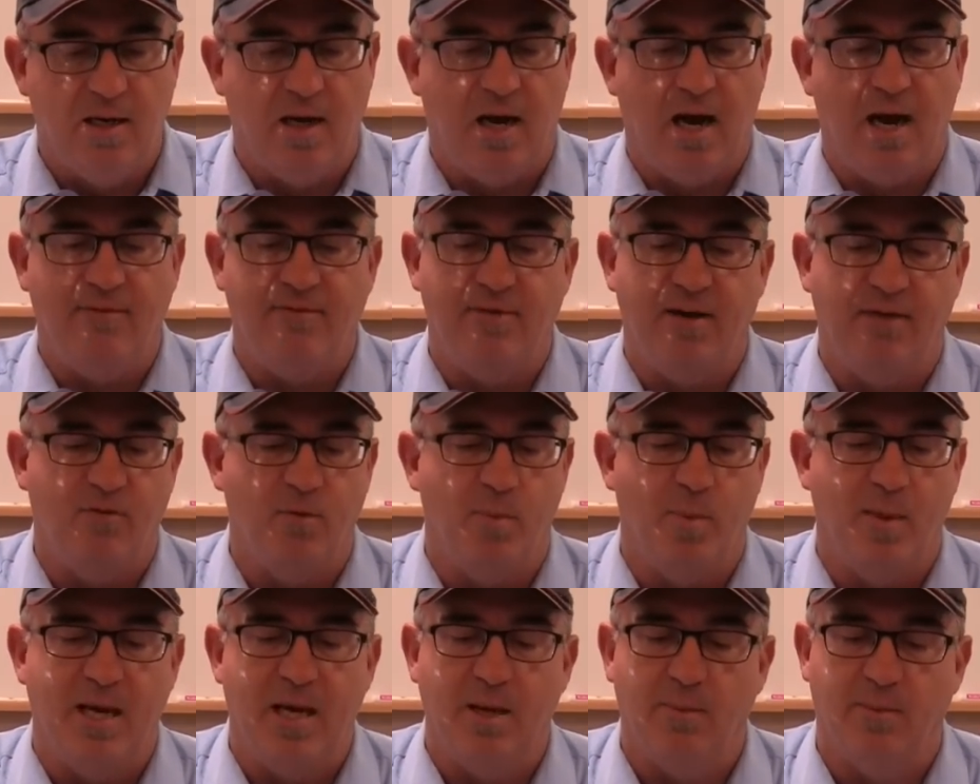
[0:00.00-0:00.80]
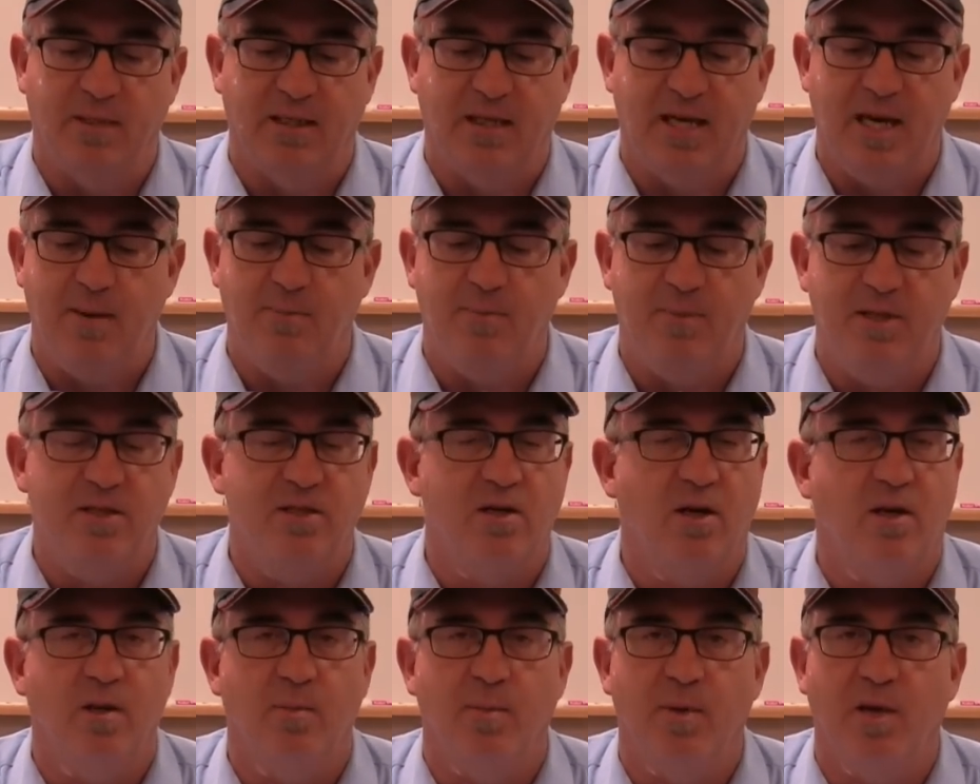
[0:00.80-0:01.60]
I've never been able to keep
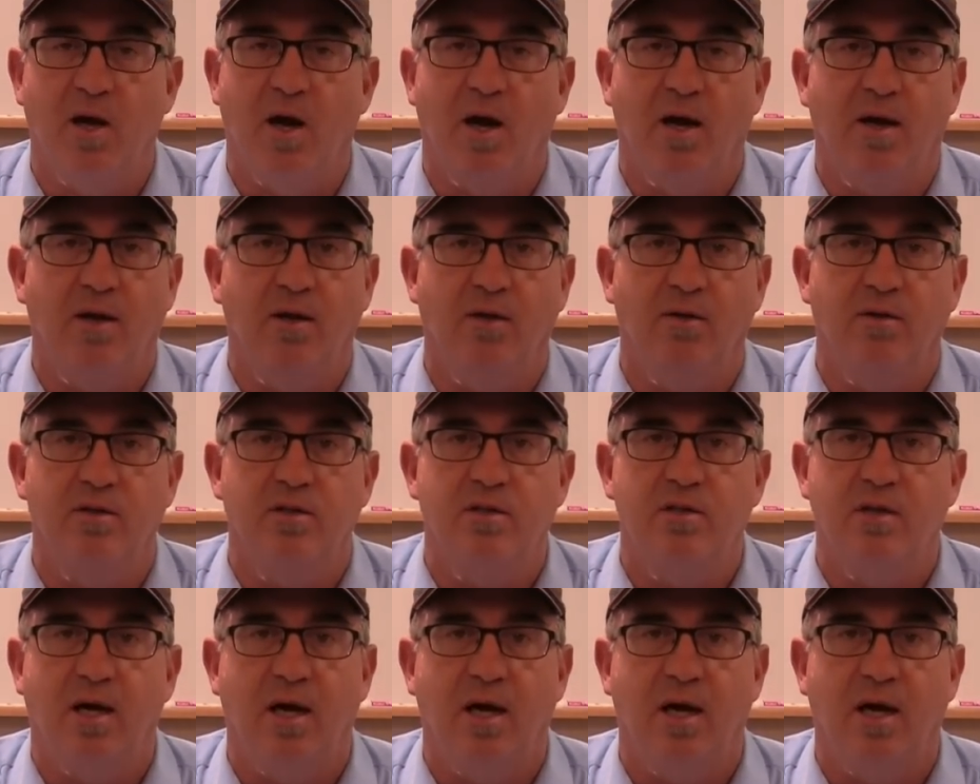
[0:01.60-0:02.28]
these on the binoculars.